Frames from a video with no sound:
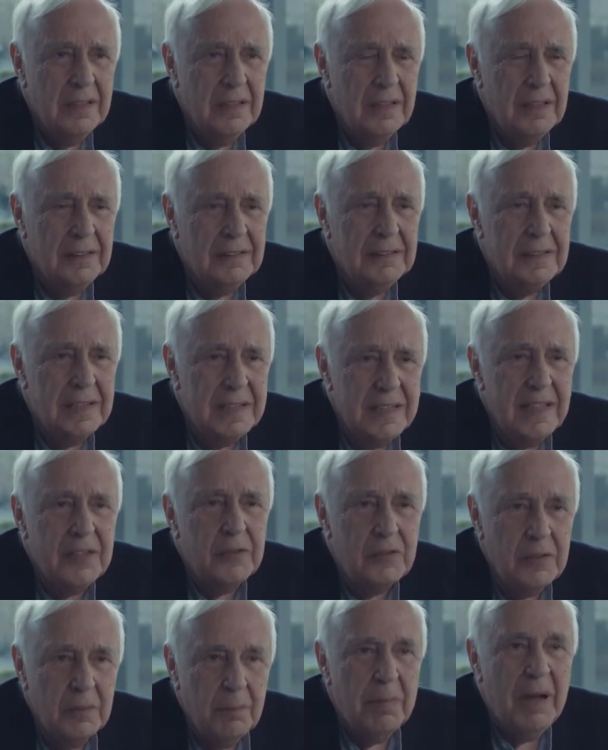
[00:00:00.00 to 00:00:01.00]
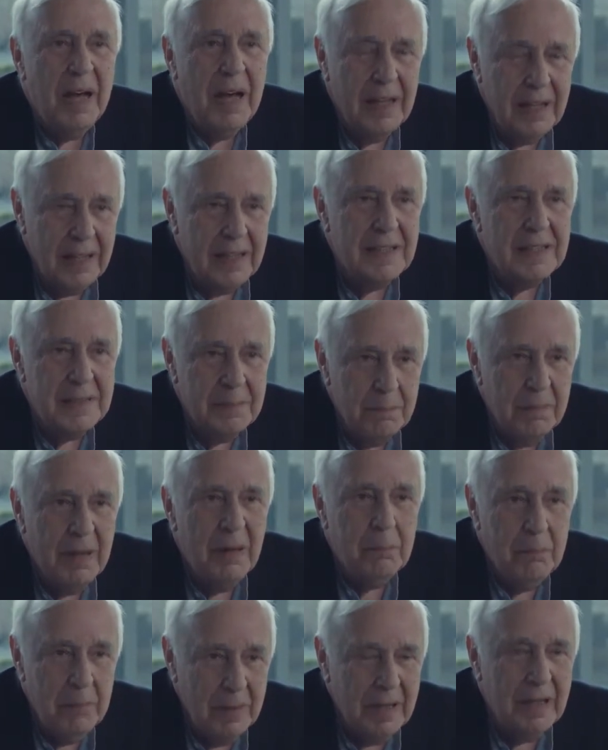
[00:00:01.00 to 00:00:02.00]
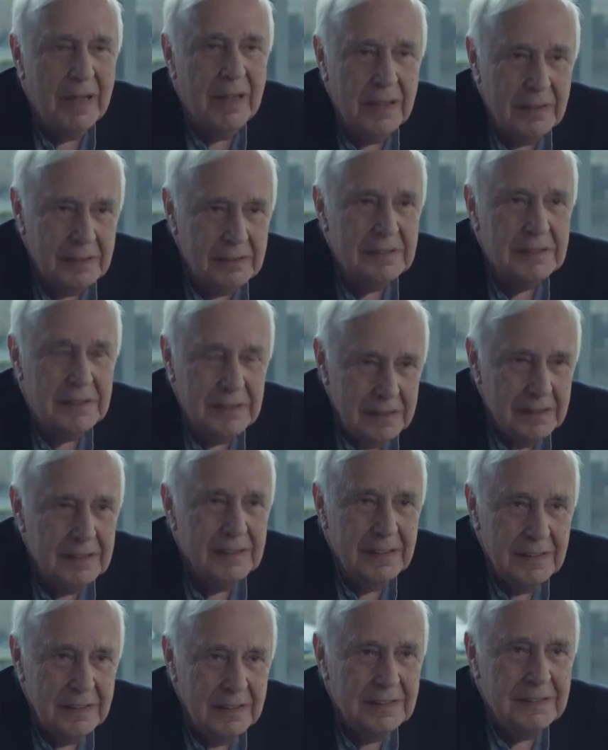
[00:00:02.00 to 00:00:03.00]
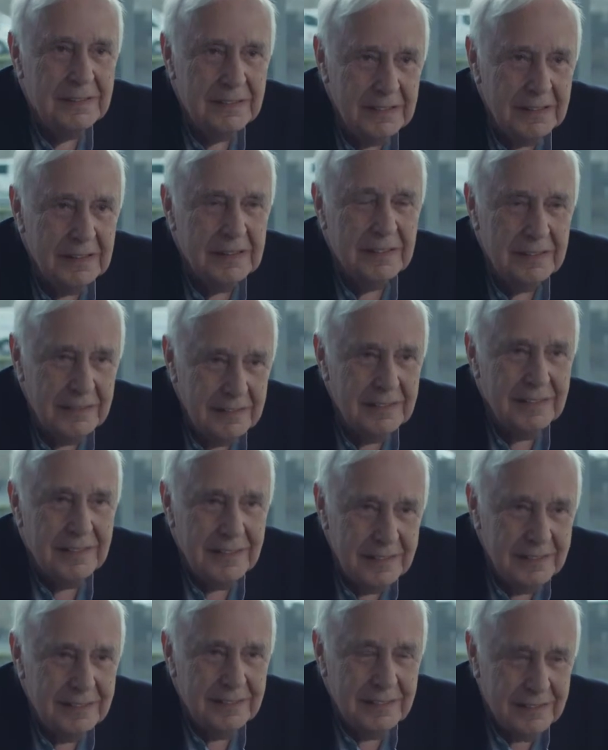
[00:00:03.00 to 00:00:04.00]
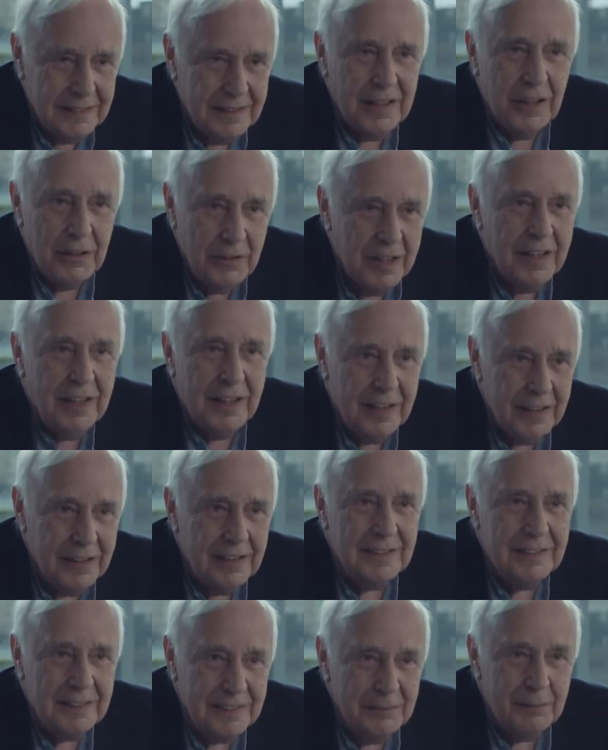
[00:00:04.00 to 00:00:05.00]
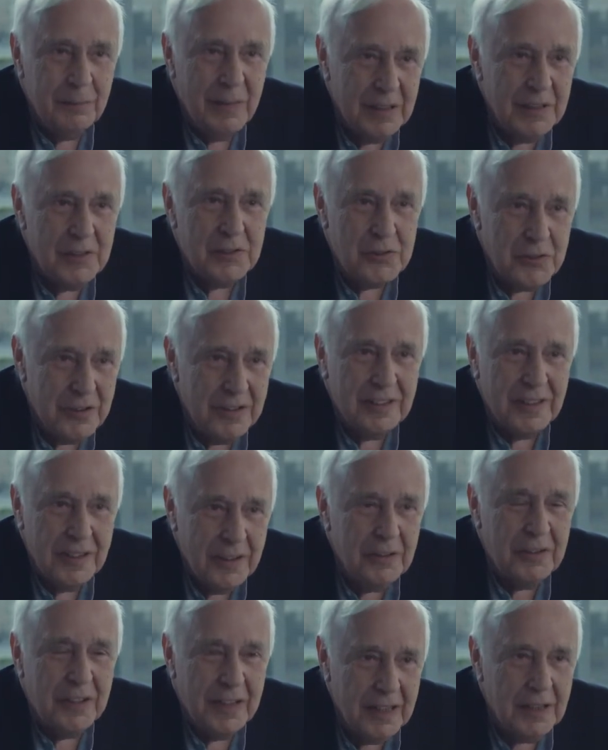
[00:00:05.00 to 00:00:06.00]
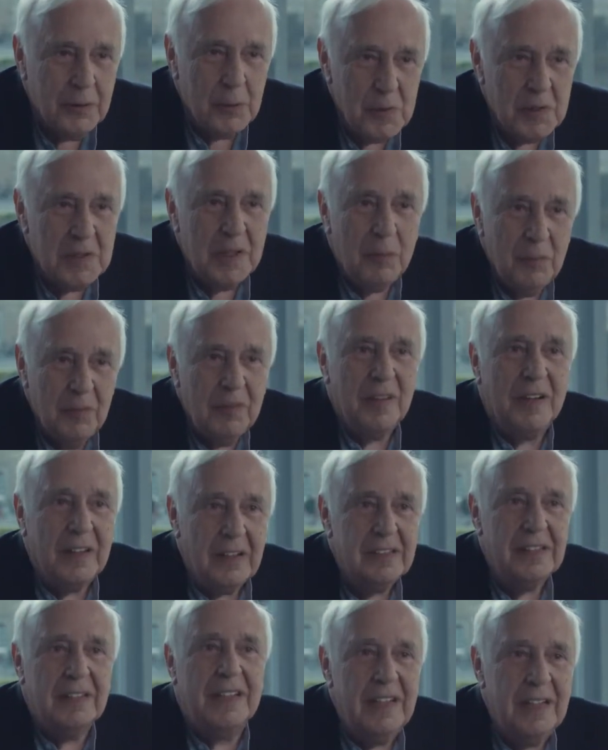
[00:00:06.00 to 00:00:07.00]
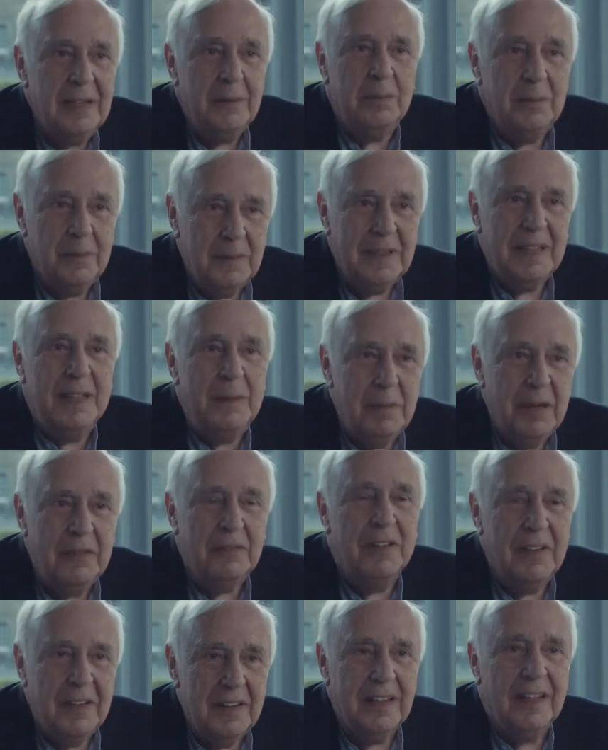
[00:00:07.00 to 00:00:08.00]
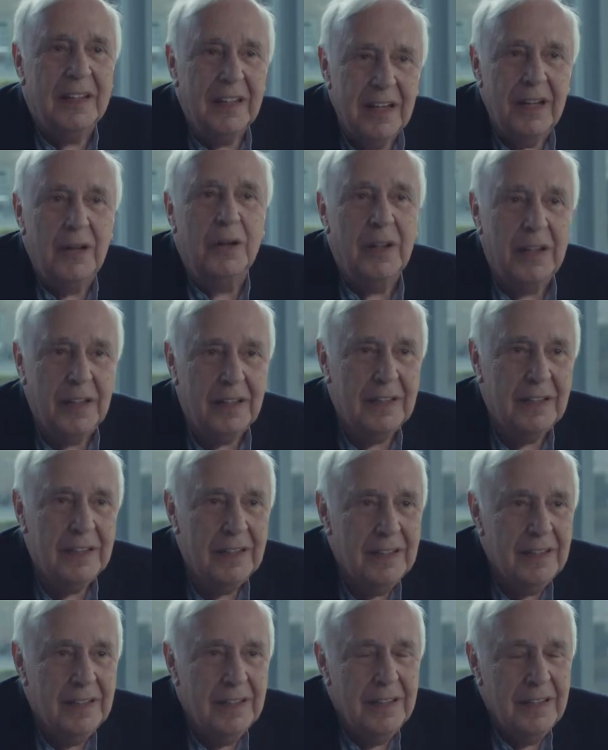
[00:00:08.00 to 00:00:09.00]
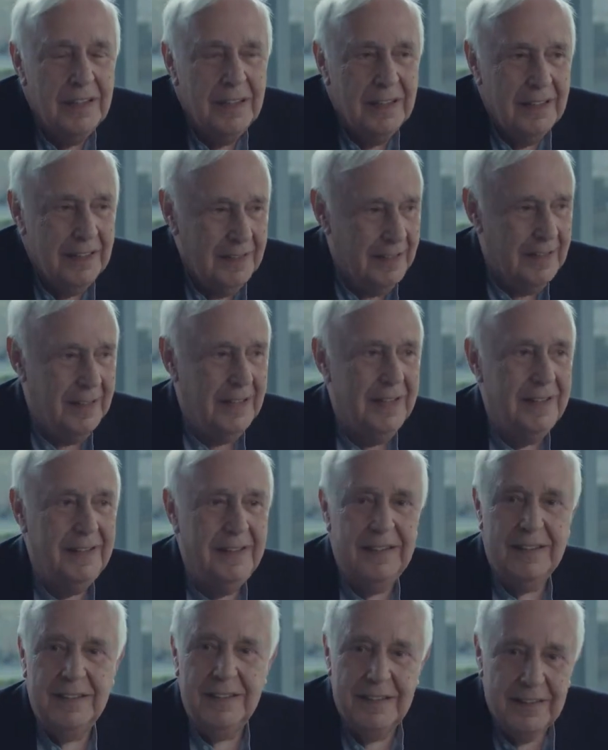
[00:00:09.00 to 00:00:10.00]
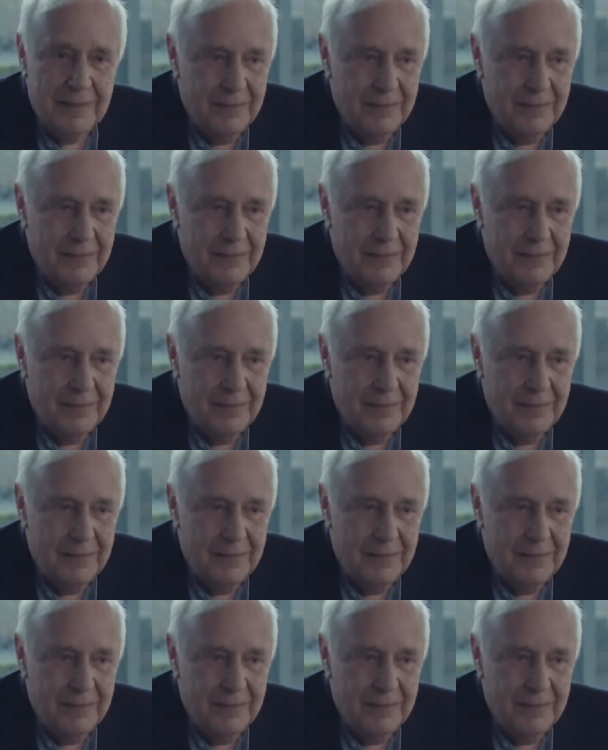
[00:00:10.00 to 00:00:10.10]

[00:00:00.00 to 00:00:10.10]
And the central bank is pumping out, you know, cocaine, monetary cocaine or something to keep everything going. And